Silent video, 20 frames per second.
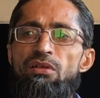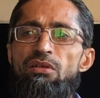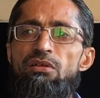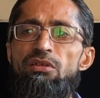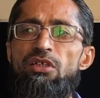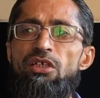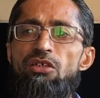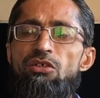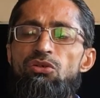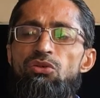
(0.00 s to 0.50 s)

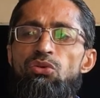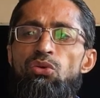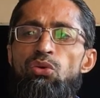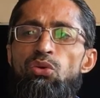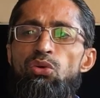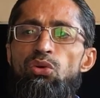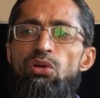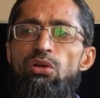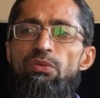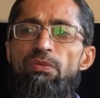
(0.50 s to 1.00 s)
the
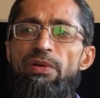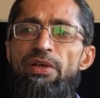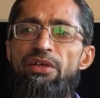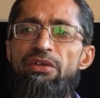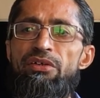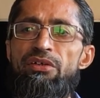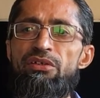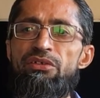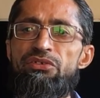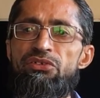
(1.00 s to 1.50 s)
cold
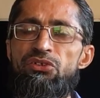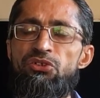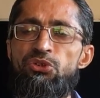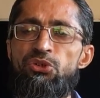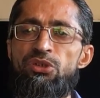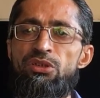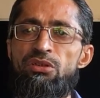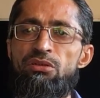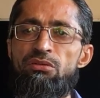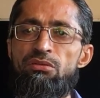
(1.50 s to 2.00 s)
weather
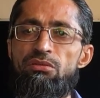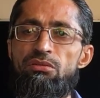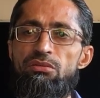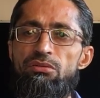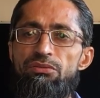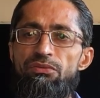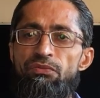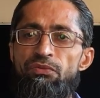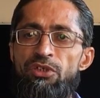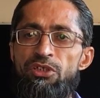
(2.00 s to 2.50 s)

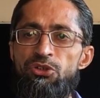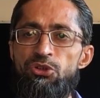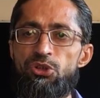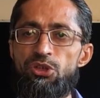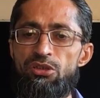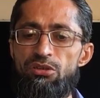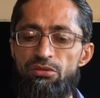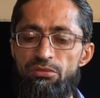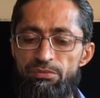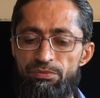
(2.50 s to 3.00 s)
season
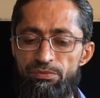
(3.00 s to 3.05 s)
winter,